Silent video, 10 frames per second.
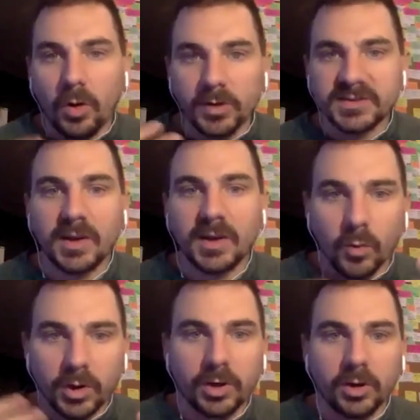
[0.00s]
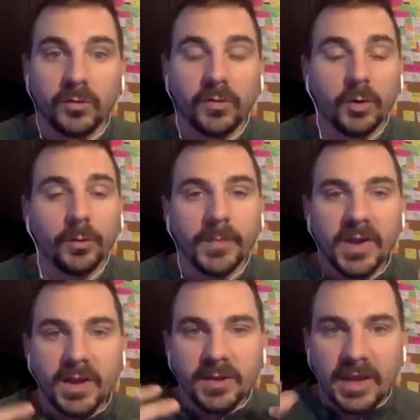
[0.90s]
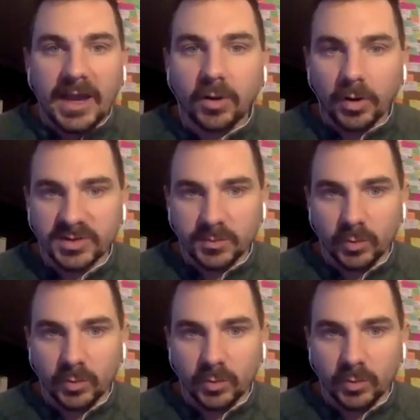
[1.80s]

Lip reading: on set working on your film, that costs the